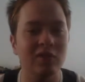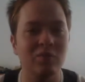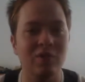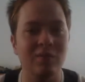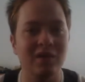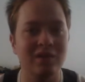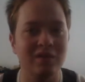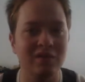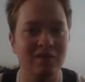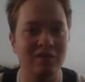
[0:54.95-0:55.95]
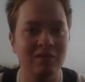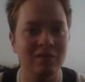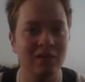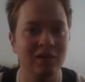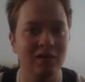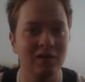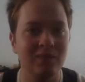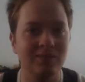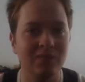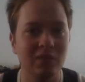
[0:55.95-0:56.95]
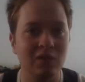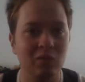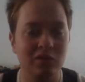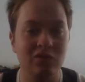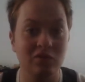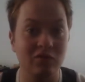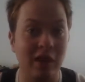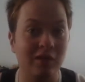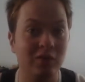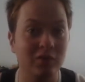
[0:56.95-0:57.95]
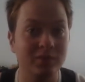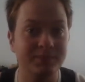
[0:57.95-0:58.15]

in a Premier League season, which is a record